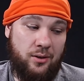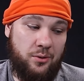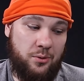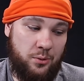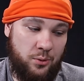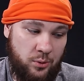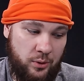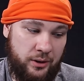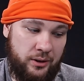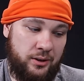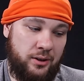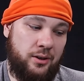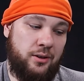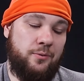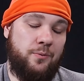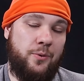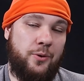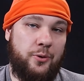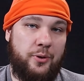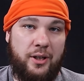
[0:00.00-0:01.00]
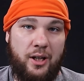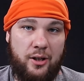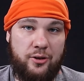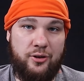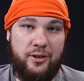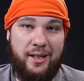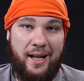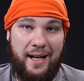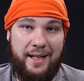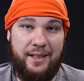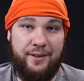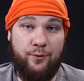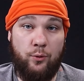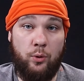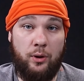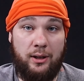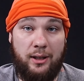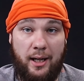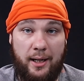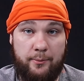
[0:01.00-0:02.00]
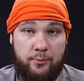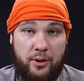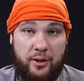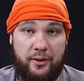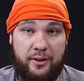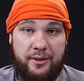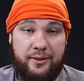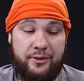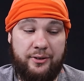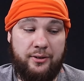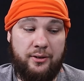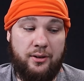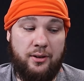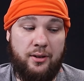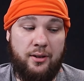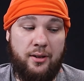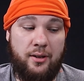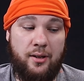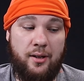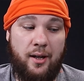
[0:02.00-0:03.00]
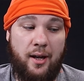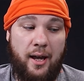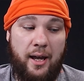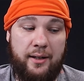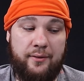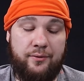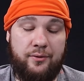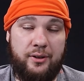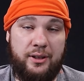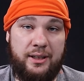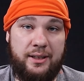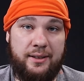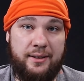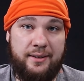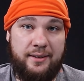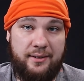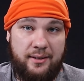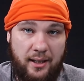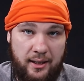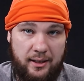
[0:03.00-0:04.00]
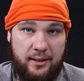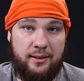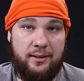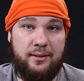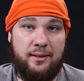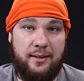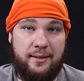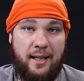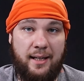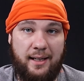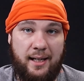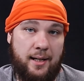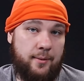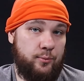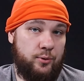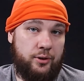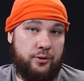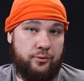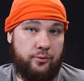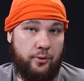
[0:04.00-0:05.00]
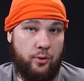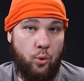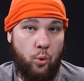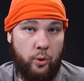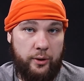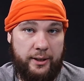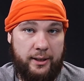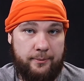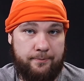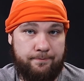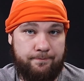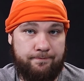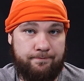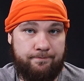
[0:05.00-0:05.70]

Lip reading: or 384 libraries every second that camera is recording.